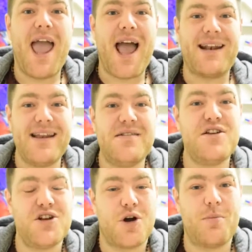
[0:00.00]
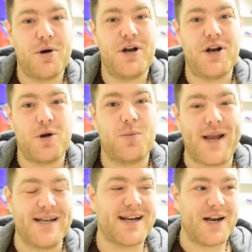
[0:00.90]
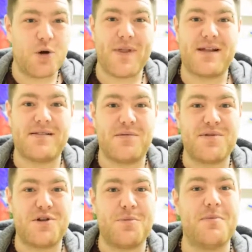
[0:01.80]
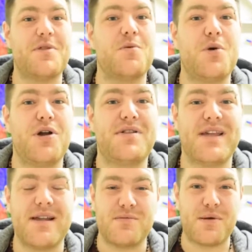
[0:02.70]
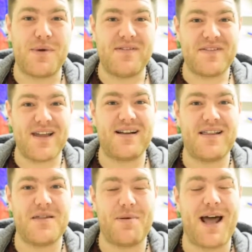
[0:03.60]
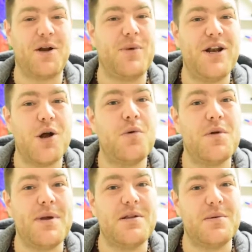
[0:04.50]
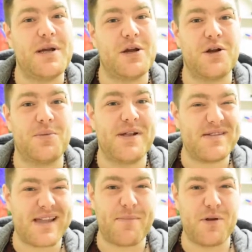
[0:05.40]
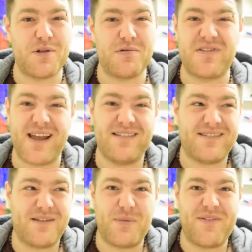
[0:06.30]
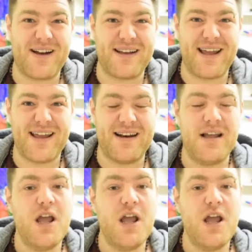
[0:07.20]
At least you're not putting on weight. And I know that sounds stupid, but the worst thing is when we stuck to the plan and we know that we're doing good and we step on those scales and we've had a gain.